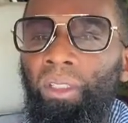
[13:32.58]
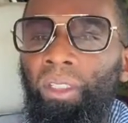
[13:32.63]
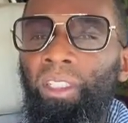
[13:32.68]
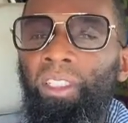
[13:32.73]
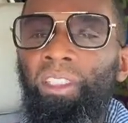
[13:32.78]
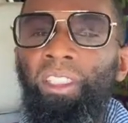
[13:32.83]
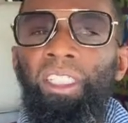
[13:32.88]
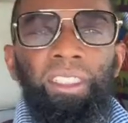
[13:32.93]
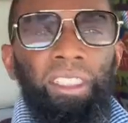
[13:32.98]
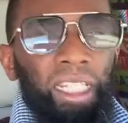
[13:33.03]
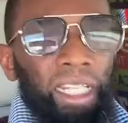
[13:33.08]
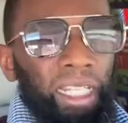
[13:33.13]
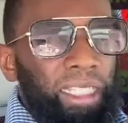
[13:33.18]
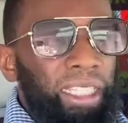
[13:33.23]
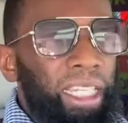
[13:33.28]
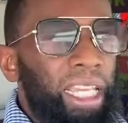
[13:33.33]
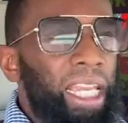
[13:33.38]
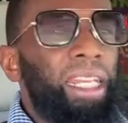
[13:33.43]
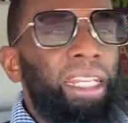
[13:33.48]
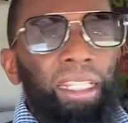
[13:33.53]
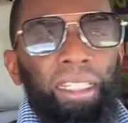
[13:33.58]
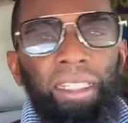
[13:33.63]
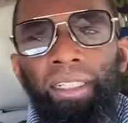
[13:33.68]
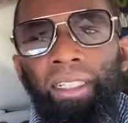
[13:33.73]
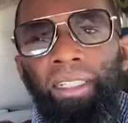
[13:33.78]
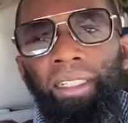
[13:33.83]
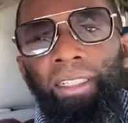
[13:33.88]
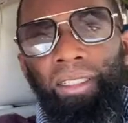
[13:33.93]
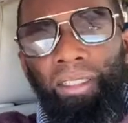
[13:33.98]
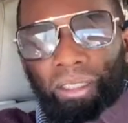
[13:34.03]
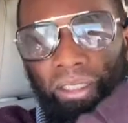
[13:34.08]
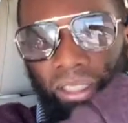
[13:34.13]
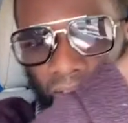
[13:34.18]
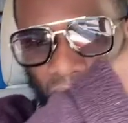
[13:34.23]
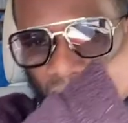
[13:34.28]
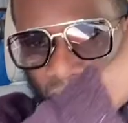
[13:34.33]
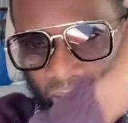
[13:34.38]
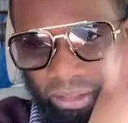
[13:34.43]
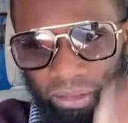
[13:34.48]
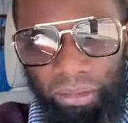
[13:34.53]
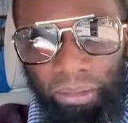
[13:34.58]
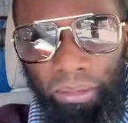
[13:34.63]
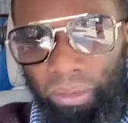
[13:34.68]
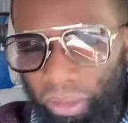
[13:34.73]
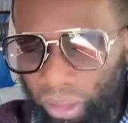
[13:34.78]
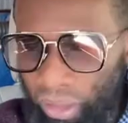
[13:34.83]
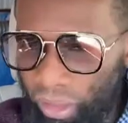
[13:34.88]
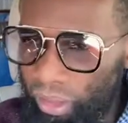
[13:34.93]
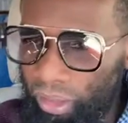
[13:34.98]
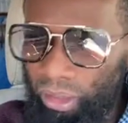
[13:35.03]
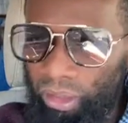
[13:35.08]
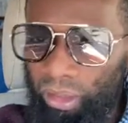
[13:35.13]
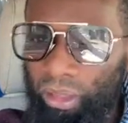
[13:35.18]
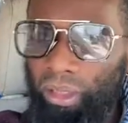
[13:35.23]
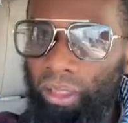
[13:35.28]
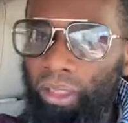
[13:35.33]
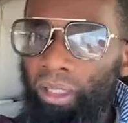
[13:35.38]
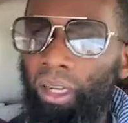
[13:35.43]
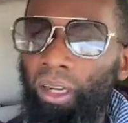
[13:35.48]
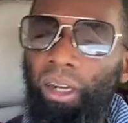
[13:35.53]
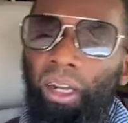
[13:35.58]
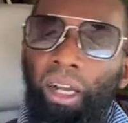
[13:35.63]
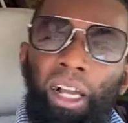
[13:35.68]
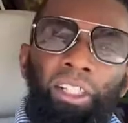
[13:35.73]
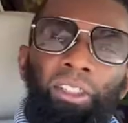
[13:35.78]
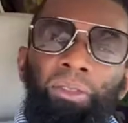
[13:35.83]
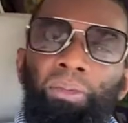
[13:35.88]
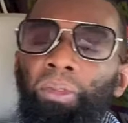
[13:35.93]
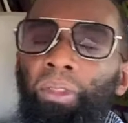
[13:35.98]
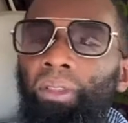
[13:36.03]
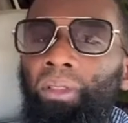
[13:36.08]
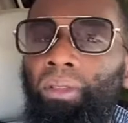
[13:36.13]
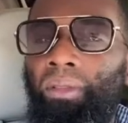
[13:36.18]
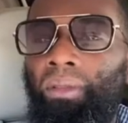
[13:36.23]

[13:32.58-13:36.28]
She dedicated to just her husband,